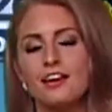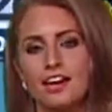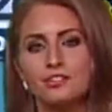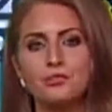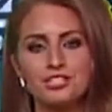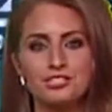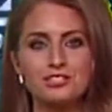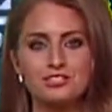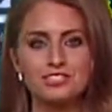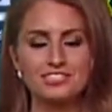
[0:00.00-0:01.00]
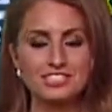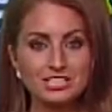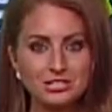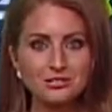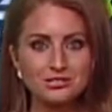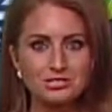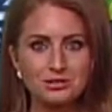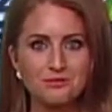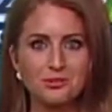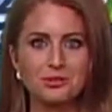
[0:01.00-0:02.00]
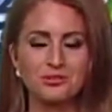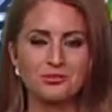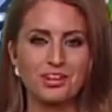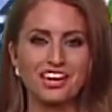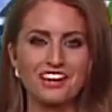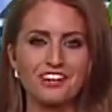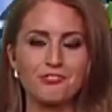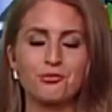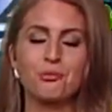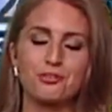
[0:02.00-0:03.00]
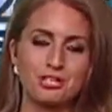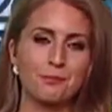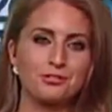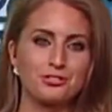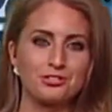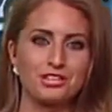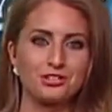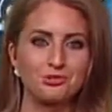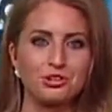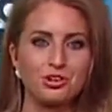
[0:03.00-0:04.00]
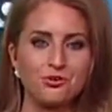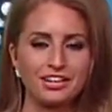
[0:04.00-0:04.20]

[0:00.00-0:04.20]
And then we'll conti continue to see more in the way of warmer temperatures as we go